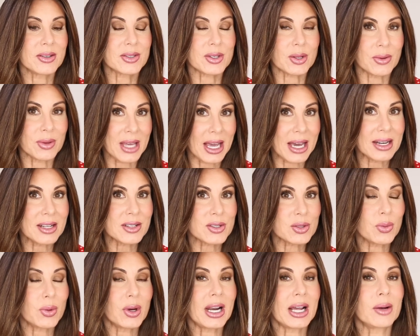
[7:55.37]
So that
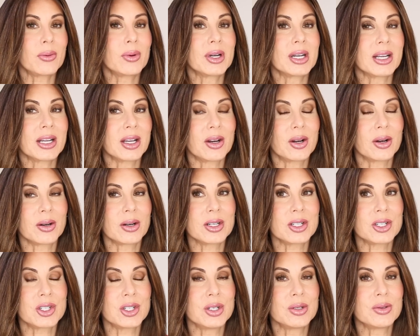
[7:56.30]
is what I would
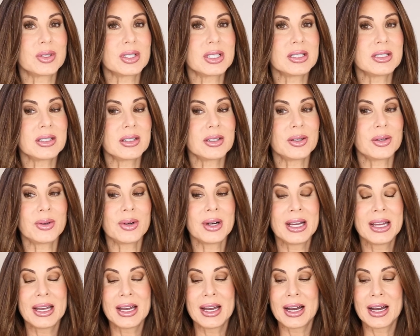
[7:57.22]
encourage you to do.